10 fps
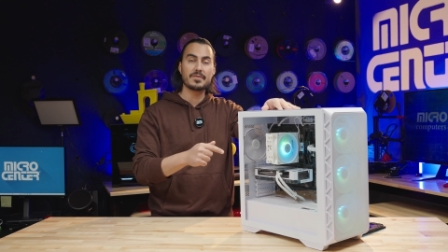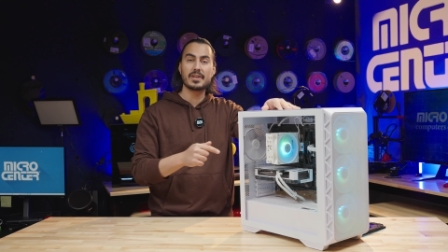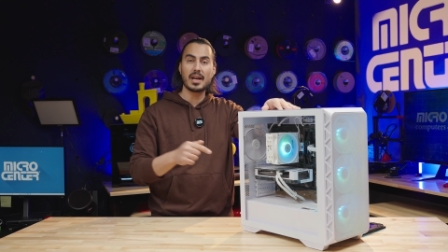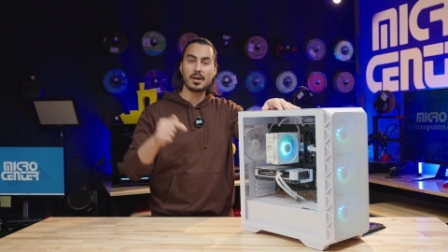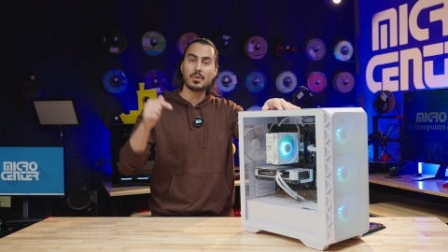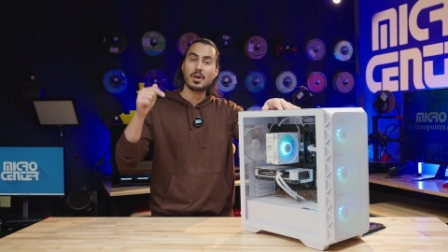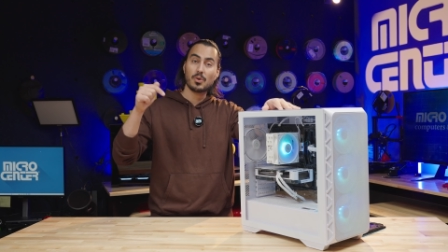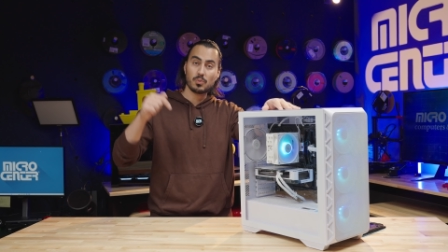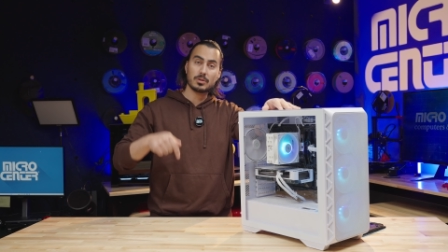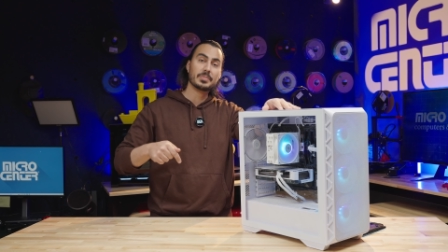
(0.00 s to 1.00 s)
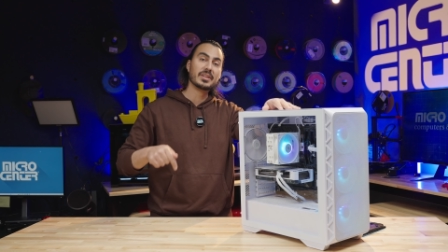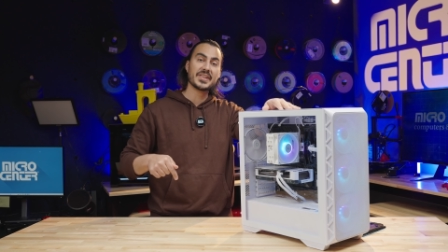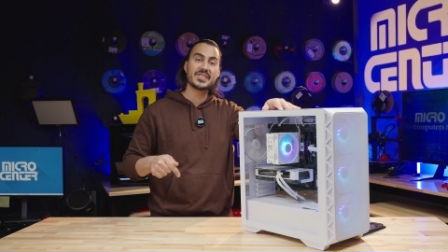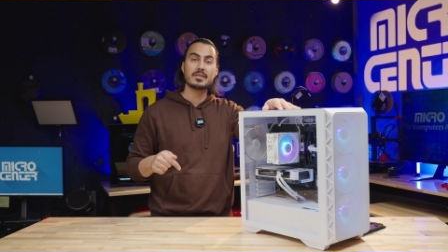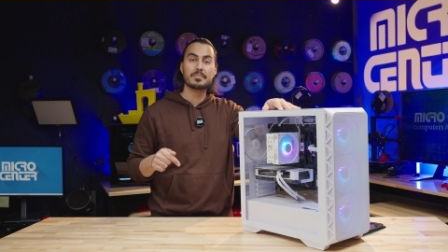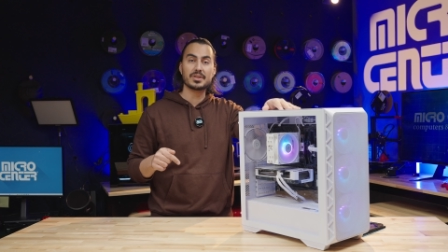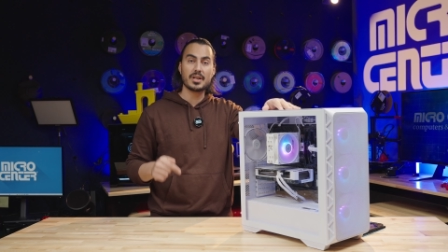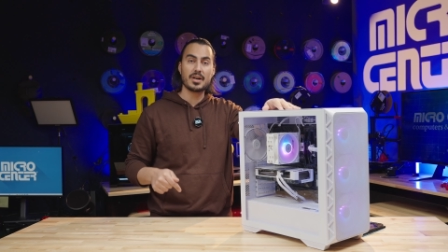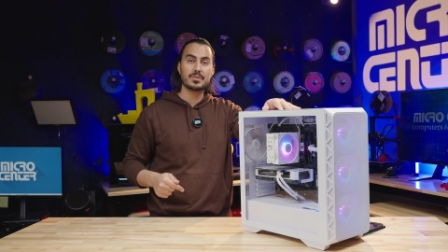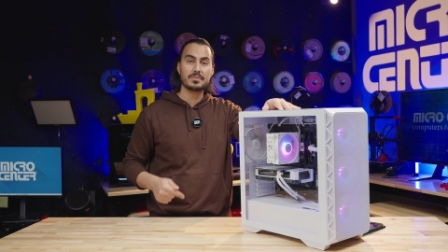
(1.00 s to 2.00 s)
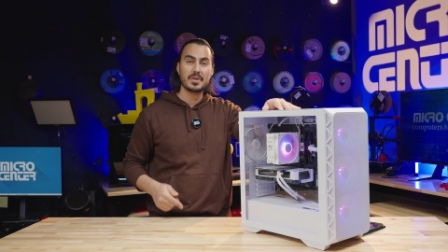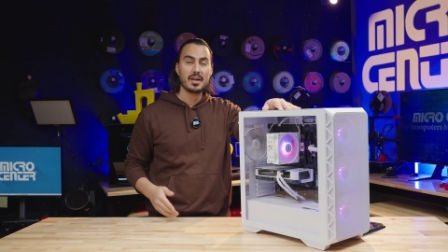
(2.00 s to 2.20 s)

video will be listed below.